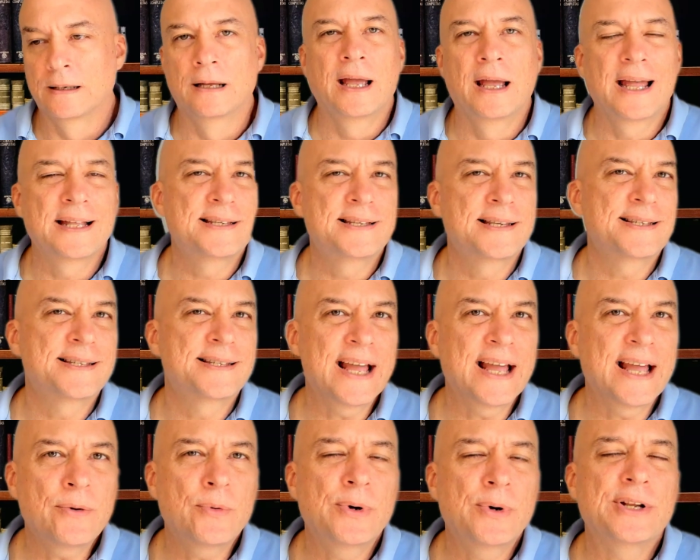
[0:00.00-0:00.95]
And since
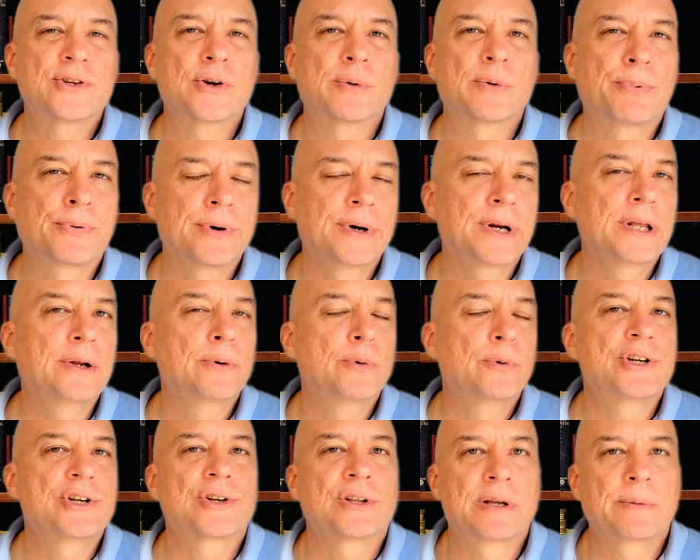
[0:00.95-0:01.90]
equities are pretty
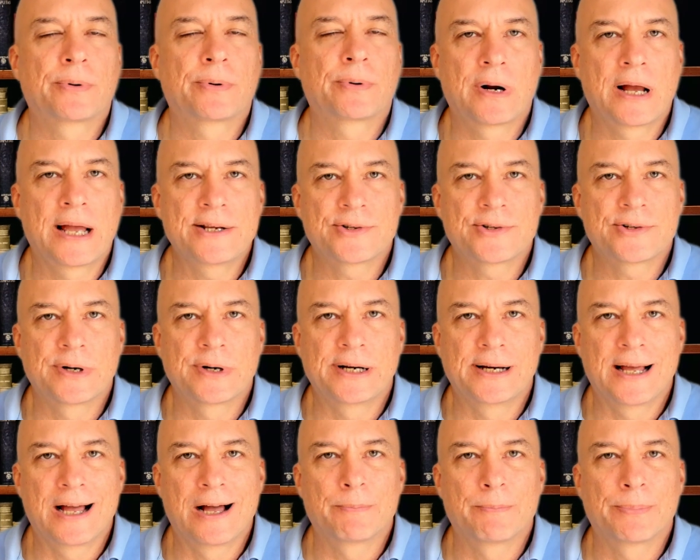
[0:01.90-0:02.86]
richly priced right
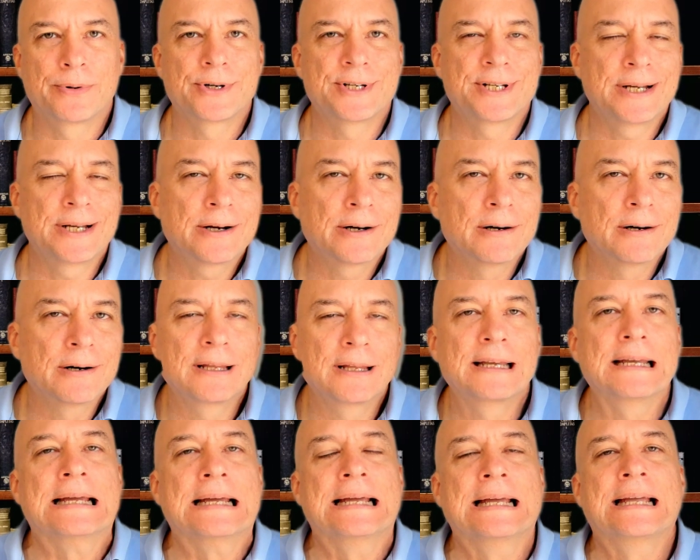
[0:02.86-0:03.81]
now,
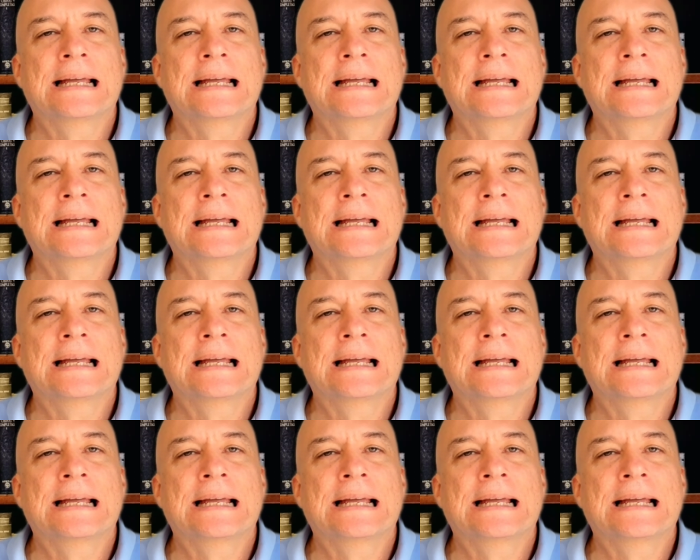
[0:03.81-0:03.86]
particularly